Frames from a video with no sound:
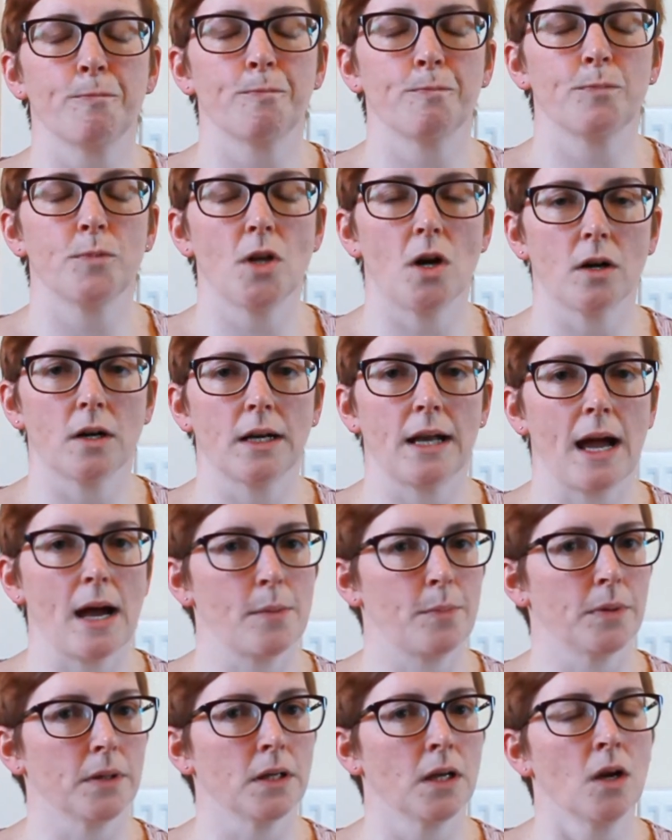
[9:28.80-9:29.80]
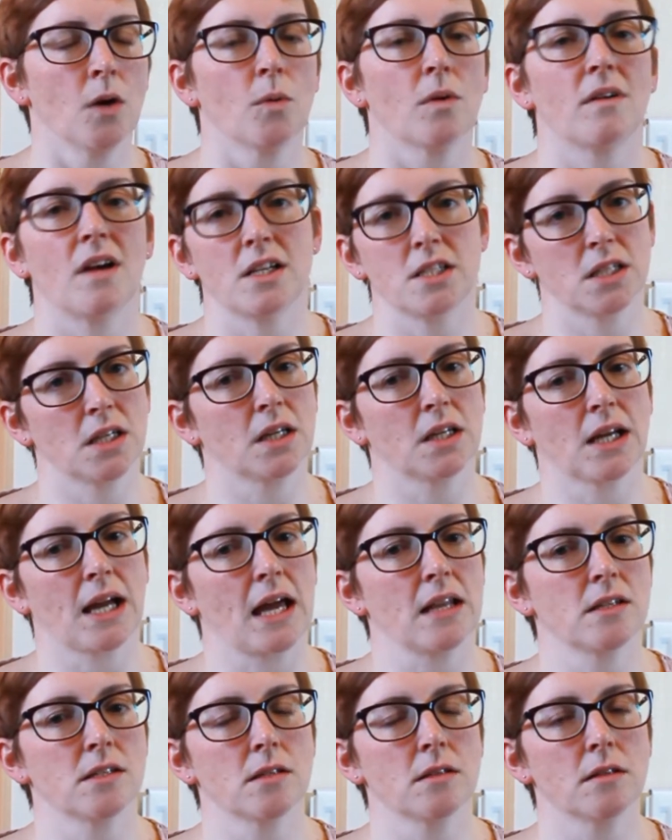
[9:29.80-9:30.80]
Not going to happen. We're actually going to
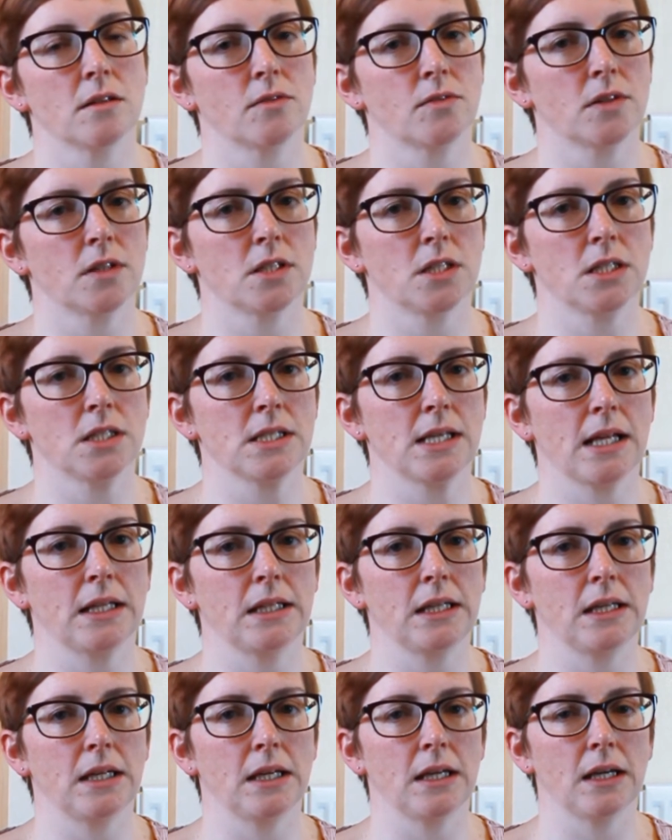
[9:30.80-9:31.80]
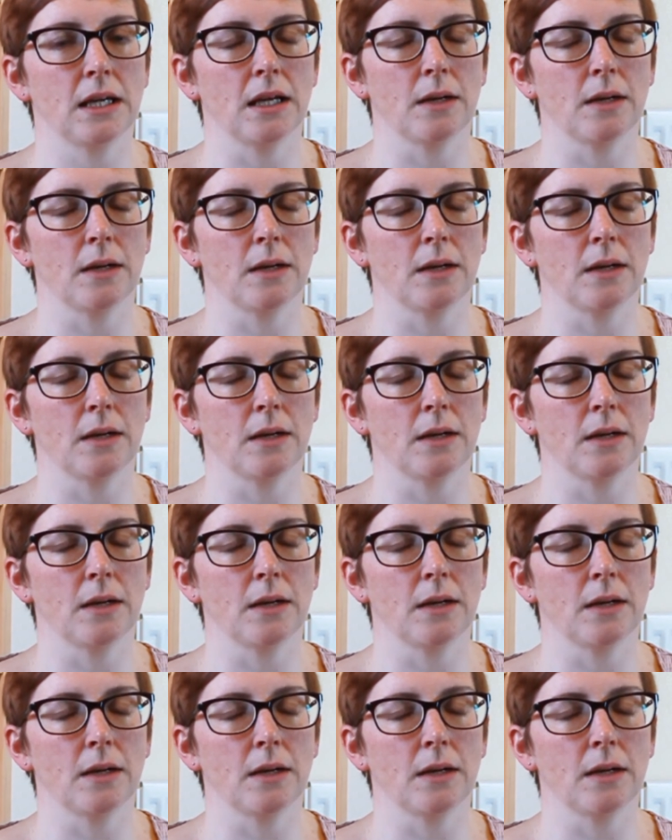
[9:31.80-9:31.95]
cancel the Virgin telly